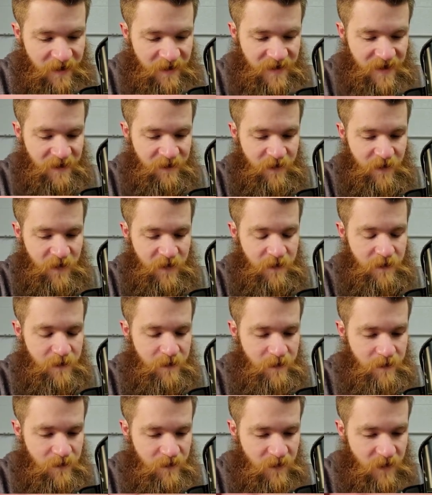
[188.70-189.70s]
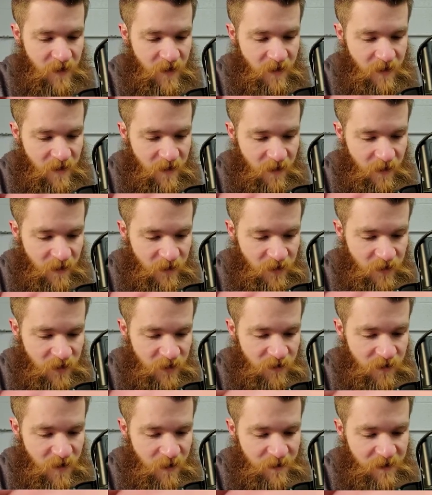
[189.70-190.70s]
Denver, a
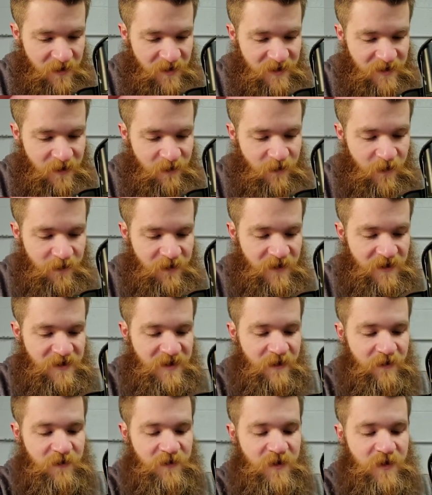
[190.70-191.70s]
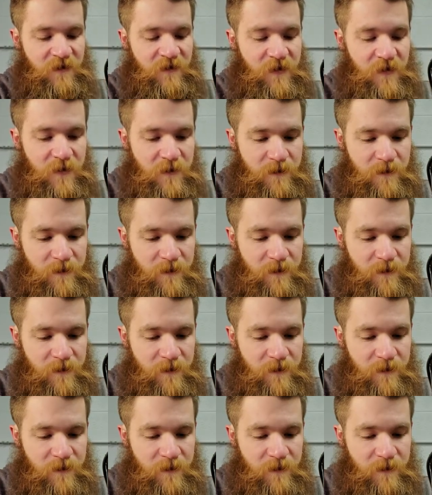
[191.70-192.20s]
chewed up 1957 Denver,